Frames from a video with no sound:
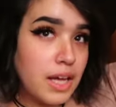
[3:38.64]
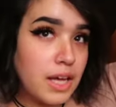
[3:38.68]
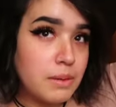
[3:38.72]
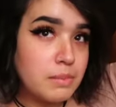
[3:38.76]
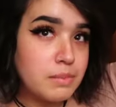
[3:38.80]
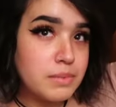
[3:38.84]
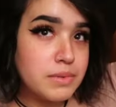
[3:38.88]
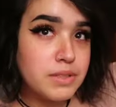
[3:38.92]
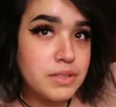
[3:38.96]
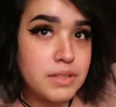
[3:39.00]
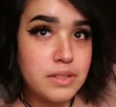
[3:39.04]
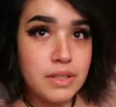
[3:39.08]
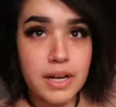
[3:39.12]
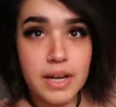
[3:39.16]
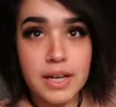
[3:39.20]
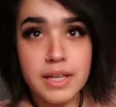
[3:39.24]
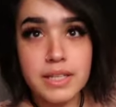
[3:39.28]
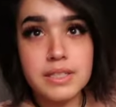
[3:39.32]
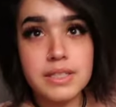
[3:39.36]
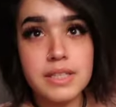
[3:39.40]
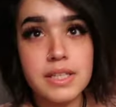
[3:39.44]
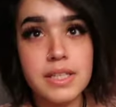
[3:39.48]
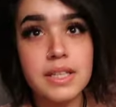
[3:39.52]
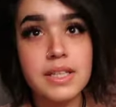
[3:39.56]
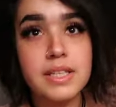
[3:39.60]

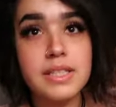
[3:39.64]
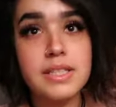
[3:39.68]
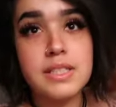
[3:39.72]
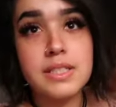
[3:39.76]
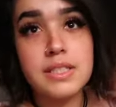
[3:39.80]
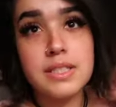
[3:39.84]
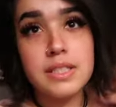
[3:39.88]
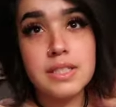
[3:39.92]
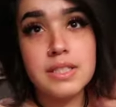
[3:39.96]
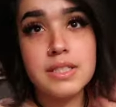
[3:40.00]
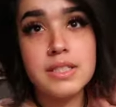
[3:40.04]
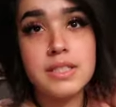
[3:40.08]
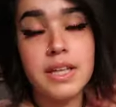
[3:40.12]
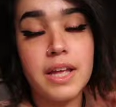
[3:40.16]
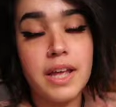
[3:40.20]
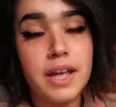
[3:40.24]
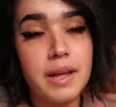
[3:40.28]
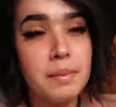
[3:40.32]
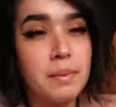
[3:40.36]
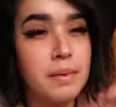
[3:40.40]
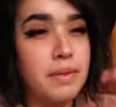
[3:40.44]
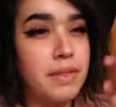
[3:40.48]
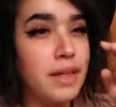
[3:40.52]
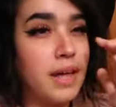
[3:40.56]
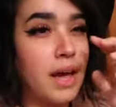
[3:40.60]
hipster-ass. Like, this is the
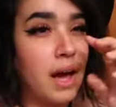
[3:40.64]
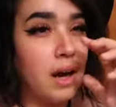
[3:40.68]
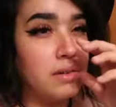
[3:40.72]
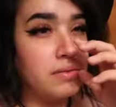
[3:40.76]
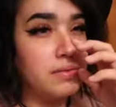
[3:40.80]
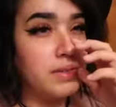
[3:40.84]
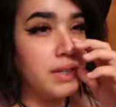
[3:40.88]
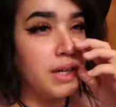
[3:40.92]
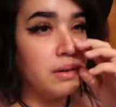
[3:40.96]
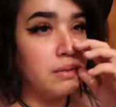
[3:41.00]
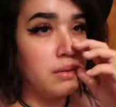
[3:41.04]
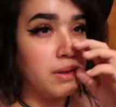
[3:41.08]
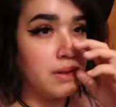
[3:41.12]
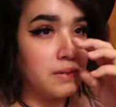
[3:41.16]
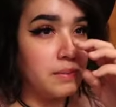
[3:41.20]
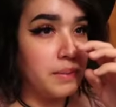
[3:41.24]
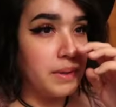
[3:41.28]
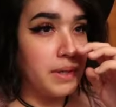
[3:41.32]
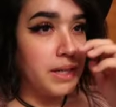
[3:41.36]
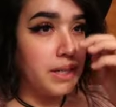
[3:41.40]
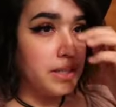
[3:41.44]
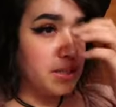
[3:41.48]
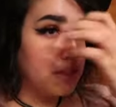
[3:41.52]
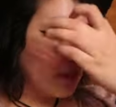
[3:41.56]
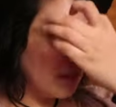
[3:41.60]
same, I think, outfit I wore for my
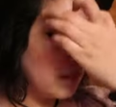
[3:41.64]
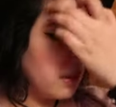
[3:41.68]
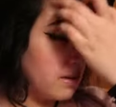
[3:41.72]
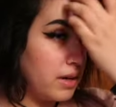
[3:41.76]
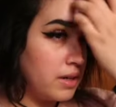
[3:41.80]
cousin's